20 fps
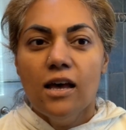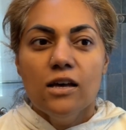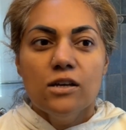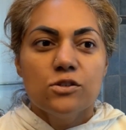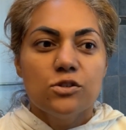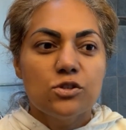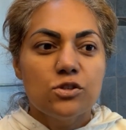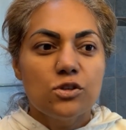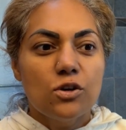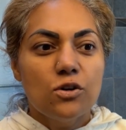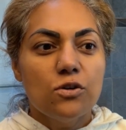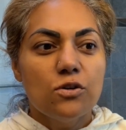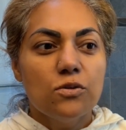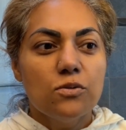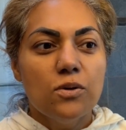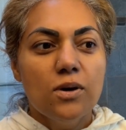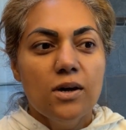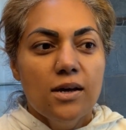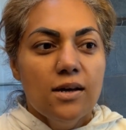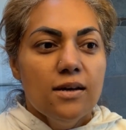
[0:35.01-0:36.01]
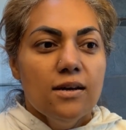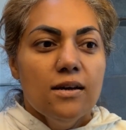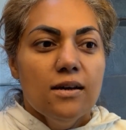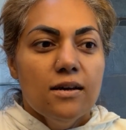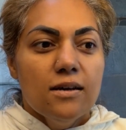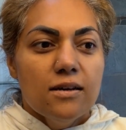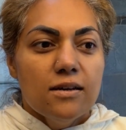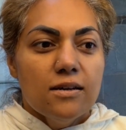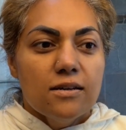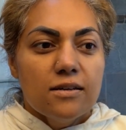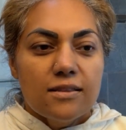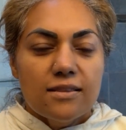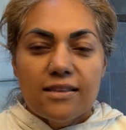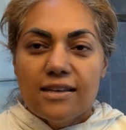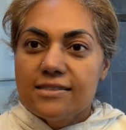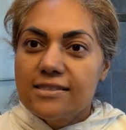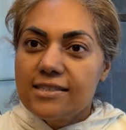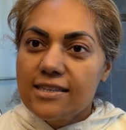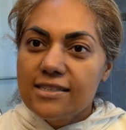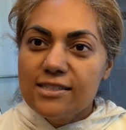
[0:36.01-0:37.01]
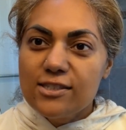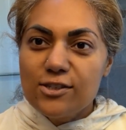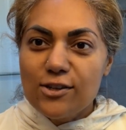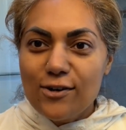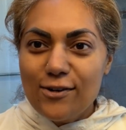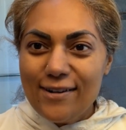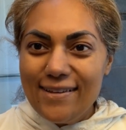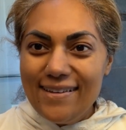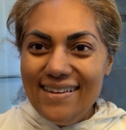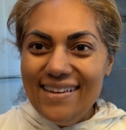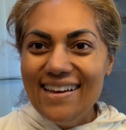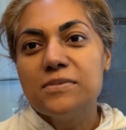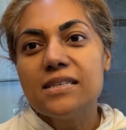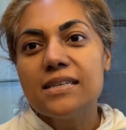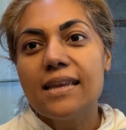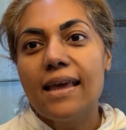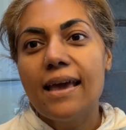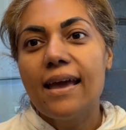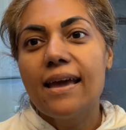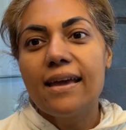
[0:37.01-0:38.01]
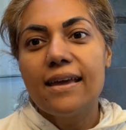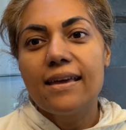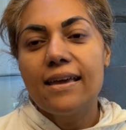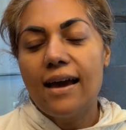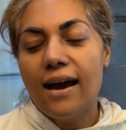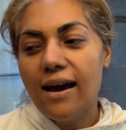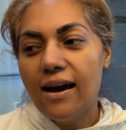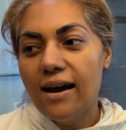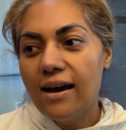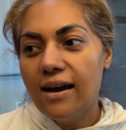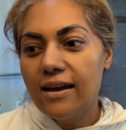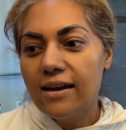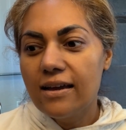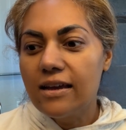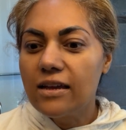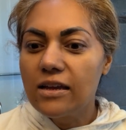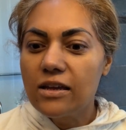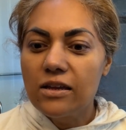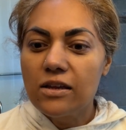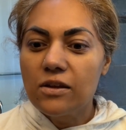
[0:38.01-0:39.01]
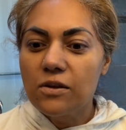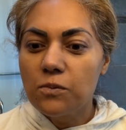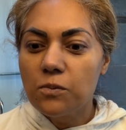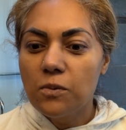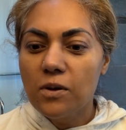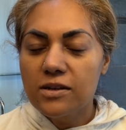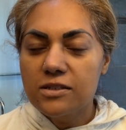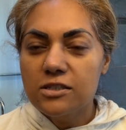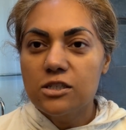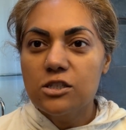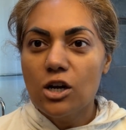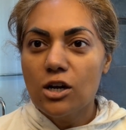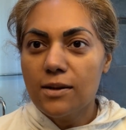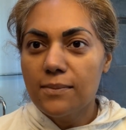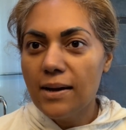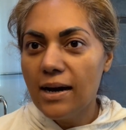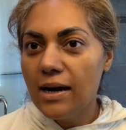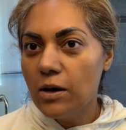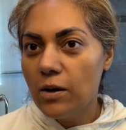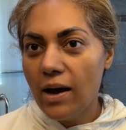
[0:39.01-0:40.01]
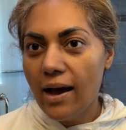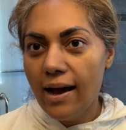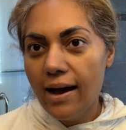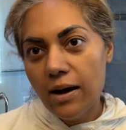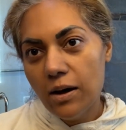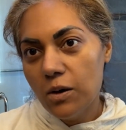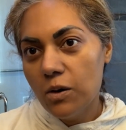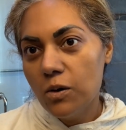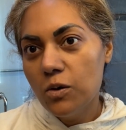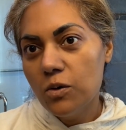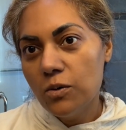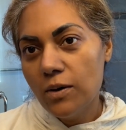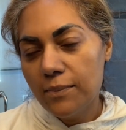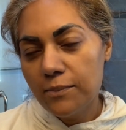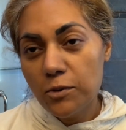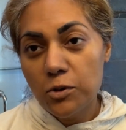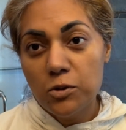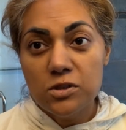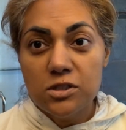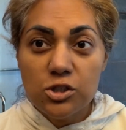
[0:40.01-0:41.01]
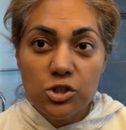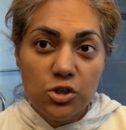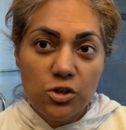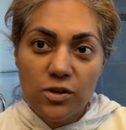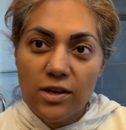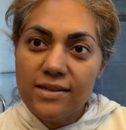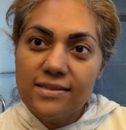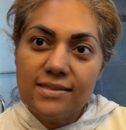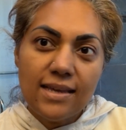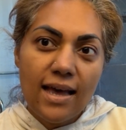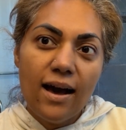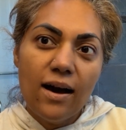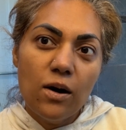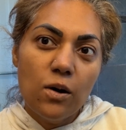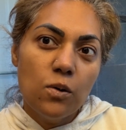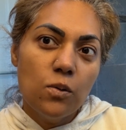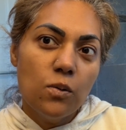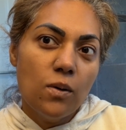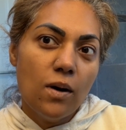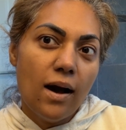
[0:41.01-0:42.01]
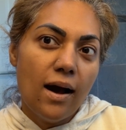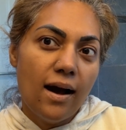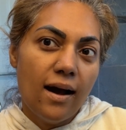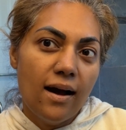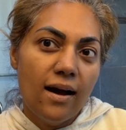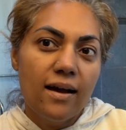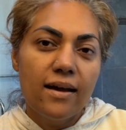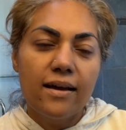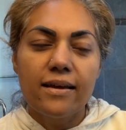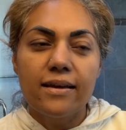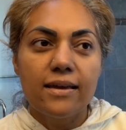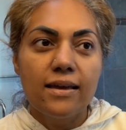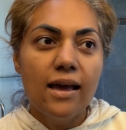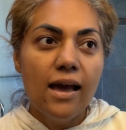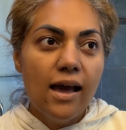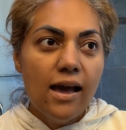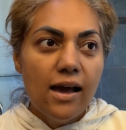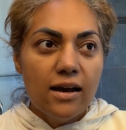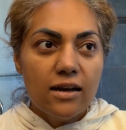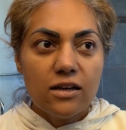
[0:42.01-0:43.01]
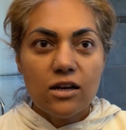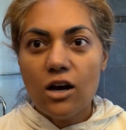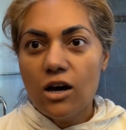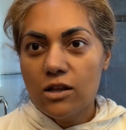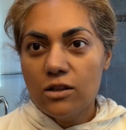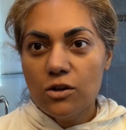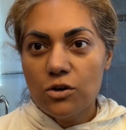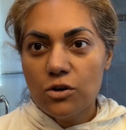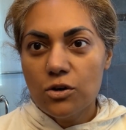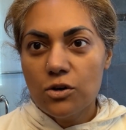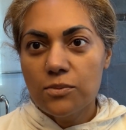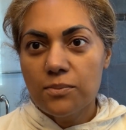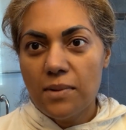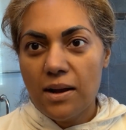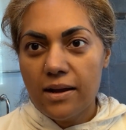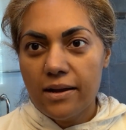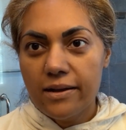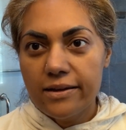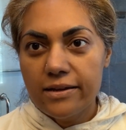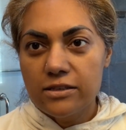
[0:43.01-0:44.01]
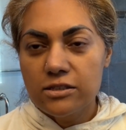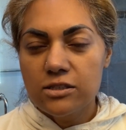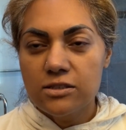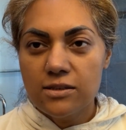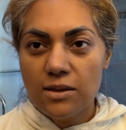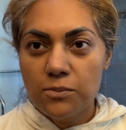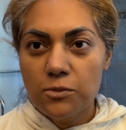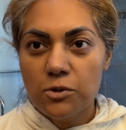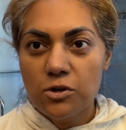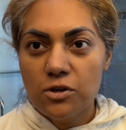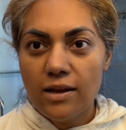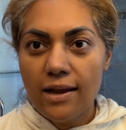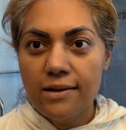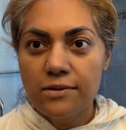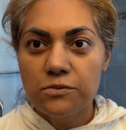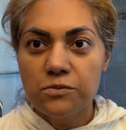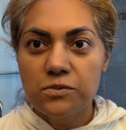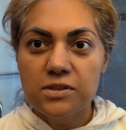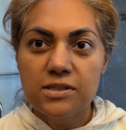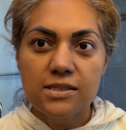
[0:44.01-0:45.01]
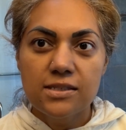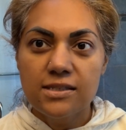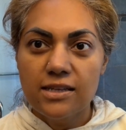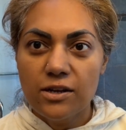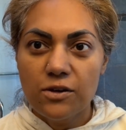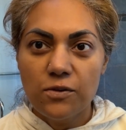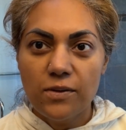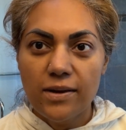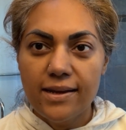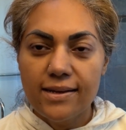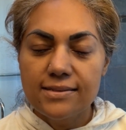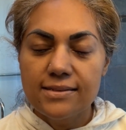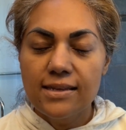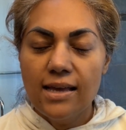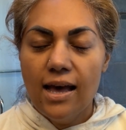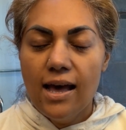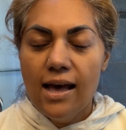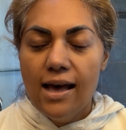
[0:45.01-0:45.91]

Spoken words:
So let's get started. Today, I want to talk about how I'm going to show you guys how I color my stubborn and resistant grays.